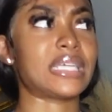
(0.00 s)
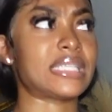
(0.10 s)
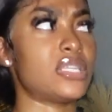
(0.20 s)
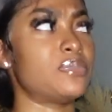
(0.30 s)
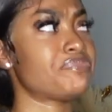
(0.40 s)
i
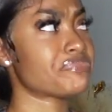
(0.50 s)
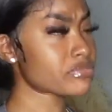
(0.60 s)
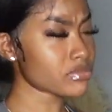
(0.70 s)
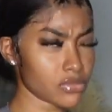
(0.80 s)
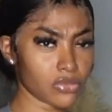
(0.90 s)
said it
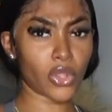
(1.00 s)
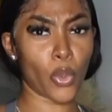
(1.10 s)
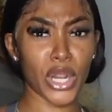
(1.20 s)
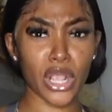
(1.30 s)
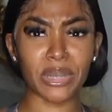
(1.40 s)

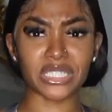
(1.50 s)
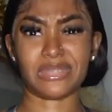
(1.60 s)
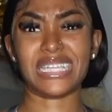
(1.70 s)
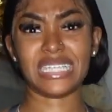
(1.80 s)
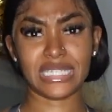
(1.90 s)
when it comes out to
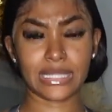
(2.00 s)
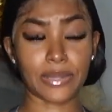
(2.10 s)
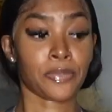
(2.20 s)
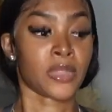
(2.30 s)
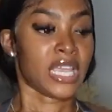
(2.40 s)
my leggings
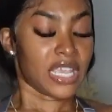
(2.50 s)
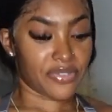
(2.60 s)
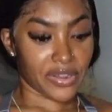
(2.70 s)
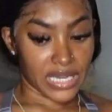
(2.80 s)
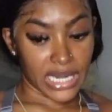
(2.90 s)
if
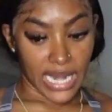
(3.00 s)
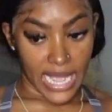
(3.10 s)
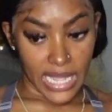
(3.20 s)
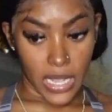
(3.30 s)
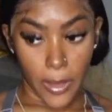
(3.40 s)
I really
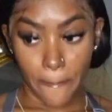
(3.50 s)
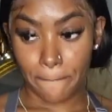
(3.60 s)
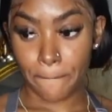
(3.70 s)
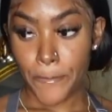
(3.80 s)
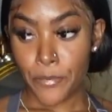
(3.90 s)
like
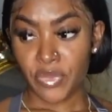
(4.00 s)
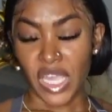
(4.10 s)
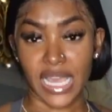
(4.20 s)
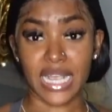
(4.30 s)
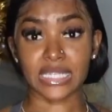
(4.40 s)

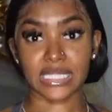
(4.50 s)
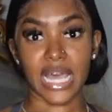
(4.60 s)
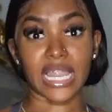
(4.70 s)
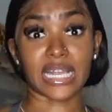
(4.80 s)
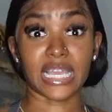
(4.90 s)
like a
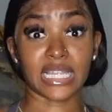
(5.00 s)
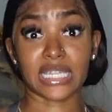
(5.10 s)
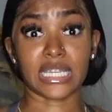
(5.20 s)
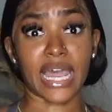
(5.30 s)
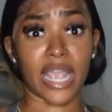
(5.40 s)
style I get it
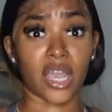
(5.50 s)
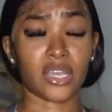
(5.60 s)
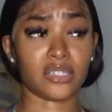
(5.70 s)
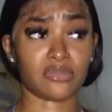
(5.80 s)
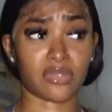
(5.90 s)
in like
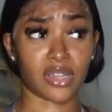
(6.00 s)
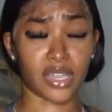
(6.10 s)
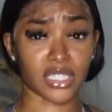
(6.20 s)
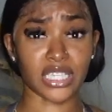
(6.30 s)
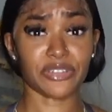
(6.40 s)
a
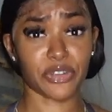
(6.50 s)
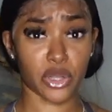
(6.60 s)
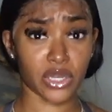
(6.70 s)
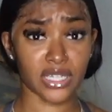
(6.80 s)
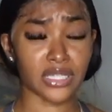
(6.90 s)
lot of different
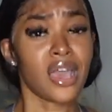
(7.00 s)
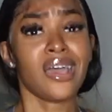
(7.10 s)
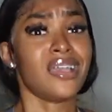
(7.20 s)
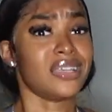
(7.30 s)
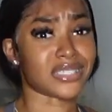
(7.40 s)
colors
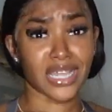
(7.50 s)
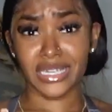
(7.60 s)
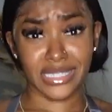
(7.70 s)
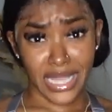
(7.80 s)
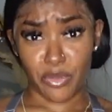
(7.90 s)
it's not the
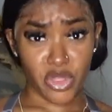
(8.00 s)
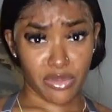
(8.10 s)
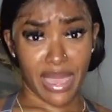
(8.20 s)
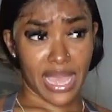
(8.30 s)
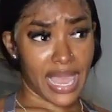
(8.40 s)
same with
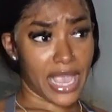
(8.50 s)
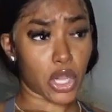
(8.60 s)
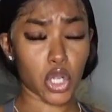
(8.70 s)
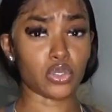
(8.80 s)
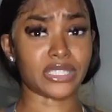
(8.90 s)
my like
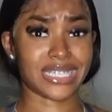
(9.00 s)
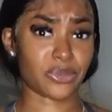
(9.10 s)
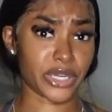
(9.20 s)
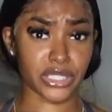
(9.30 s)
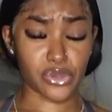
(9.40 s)
clothes that I
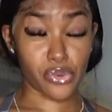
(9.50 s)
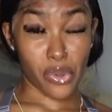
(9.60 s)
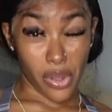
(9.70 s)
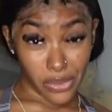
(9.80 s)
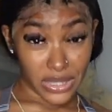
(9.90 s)
wear to go
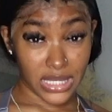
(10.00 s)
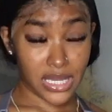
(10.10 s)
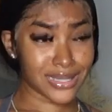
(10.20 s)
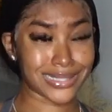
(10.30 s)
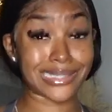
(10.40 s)
out
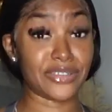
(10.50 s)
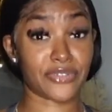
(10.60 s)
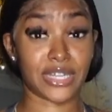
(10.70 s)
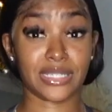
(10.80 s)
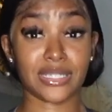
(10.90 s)
it's
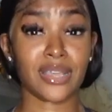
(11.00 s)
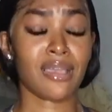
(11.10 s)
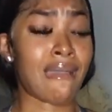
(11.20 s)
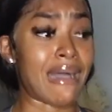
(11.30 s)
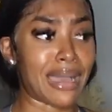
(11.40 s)
different
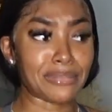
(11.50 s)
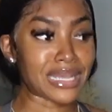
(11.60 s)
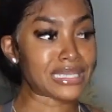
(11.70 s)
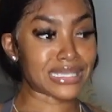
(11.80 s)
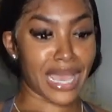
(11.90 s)
I'm
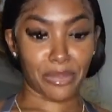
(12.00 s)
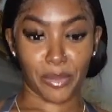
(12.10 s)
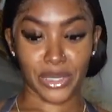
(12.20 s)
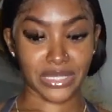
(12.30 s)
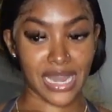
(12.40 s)
not the type of
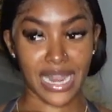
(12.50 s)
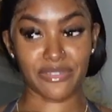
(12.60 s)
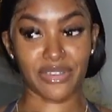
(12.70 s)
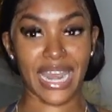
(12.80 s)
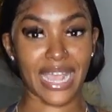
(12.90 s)
person that
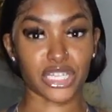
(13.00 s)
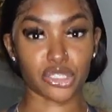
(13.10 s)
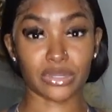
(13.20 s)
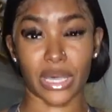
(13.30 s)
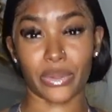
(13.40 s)
if I like a
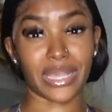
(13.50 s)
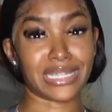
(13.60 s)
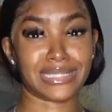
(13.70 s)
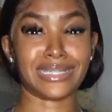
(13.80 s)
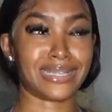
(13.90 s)
shoes I go and
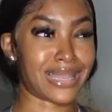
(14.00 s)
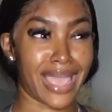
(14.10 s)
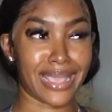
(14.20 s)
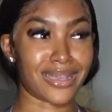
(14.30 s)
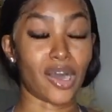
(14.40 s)
get it in
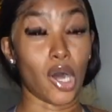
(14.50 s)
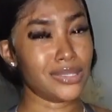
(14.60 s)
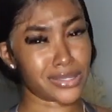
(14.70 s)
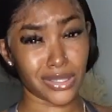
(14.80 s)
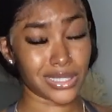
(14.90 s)
like all
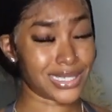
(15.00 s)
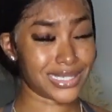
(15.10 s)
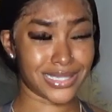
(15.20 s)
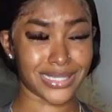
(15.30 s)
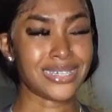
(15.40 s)
the colors